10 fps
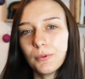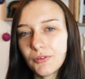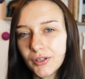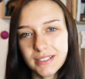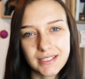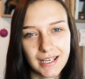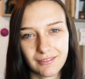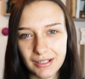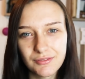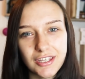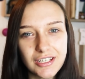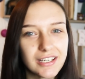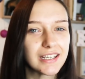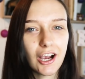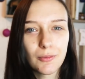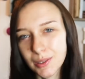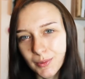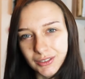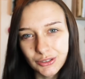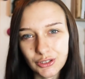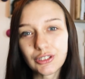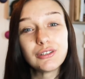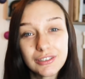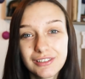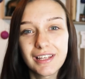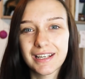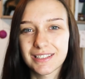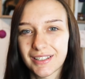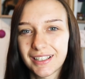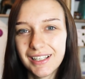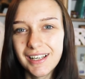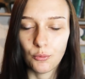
But if you want to stay around for the nerdy comic book talk, you can do that as well.